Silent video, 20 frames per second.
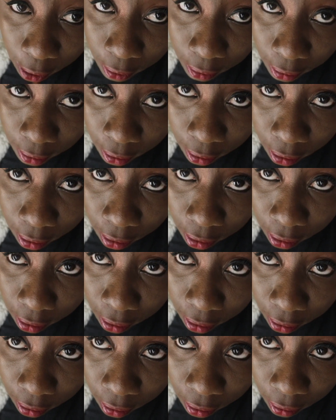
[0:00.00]

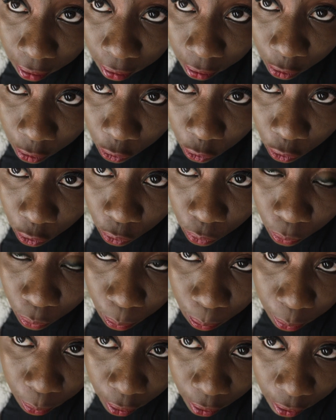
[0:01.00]
King,
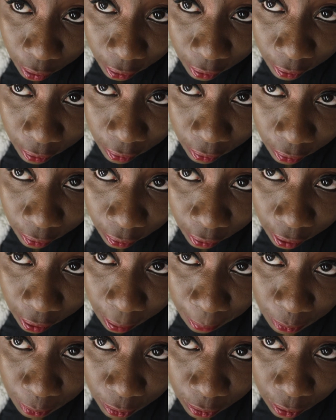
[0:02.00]
Burger King in
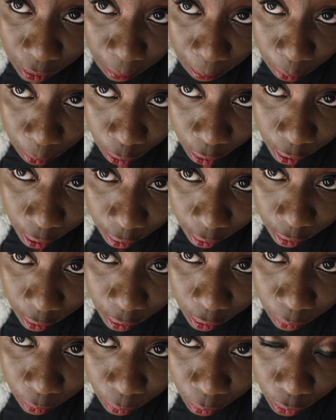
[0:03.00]
Amsterdam, Burger King
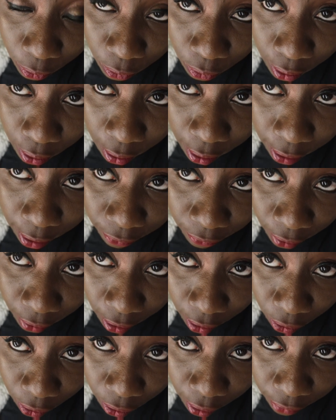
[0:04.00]
in Rotterdam. You have
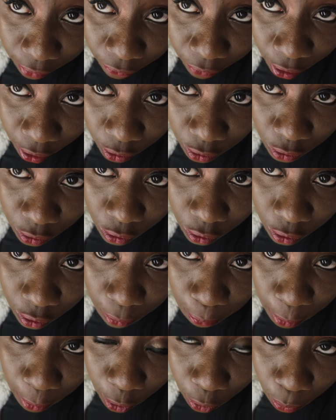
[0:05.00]
Kentucky Fried Chicken
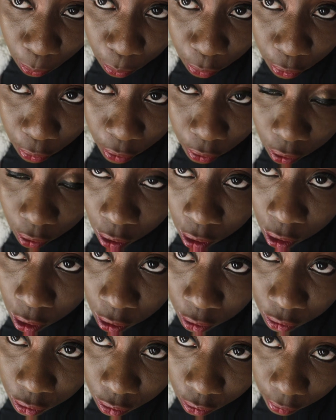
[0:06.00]
in Middelburg.
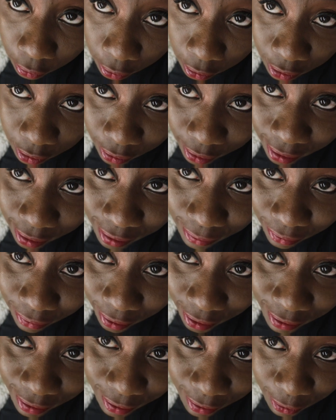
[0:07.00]
So Kentucky
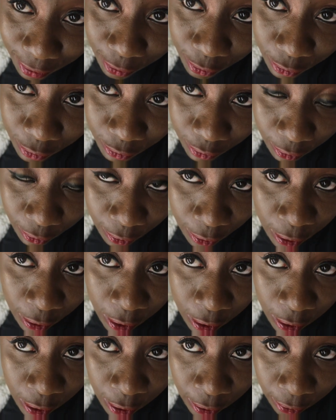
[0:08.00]
Fried Chicken is a
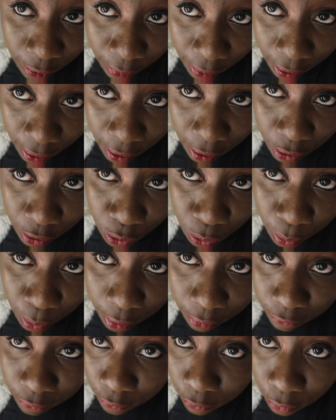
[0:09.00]
great
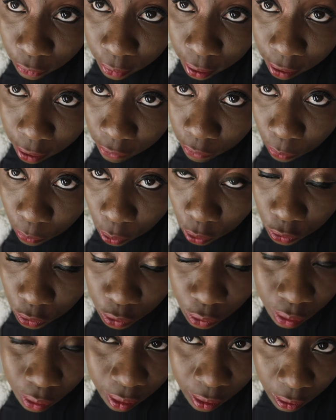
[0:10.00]
eatery for everyone.
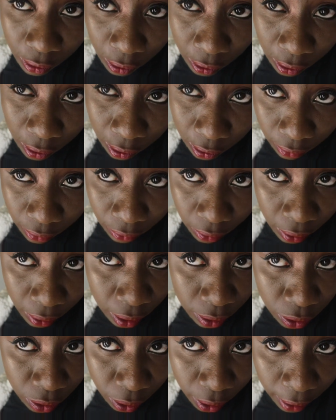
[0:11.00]
So you can eat at
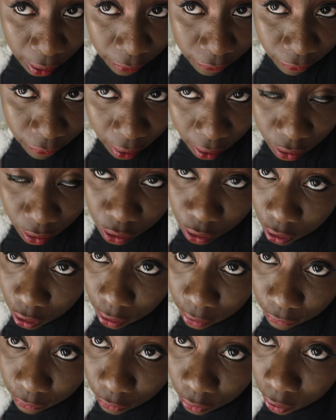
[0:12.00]
Kentucky Fried Chicken
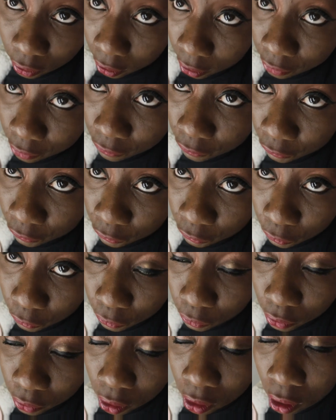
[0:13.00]
if you like
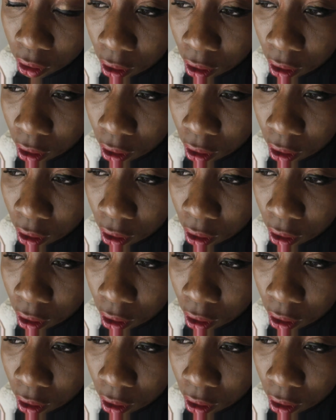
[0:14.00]
food.